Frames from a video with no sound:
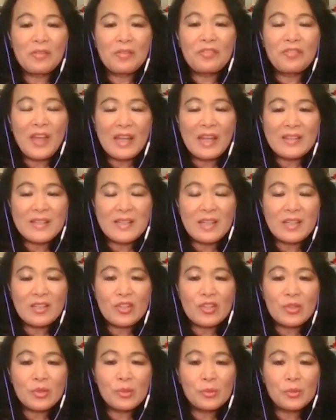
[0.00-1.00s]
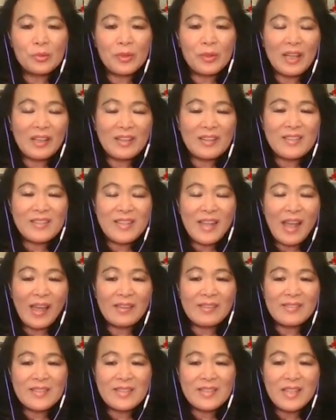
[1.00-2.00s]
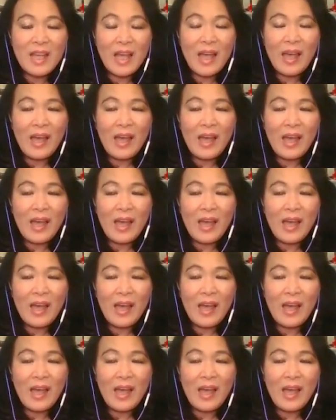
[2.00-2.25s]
a fancy school in a sense.